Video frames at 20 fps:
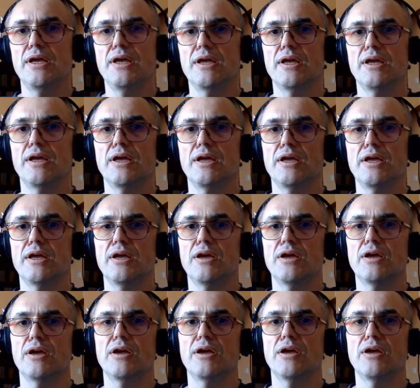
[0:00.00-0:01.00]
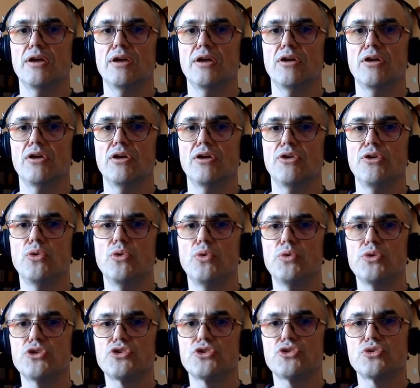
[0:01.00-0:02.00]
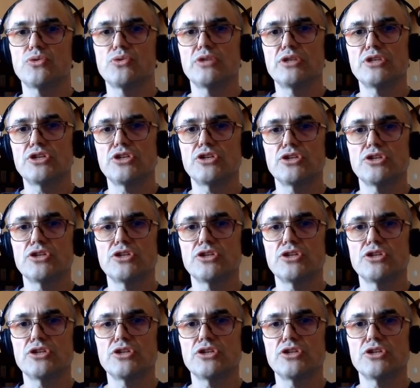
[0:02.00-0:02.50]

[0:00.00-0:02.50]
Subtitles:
we should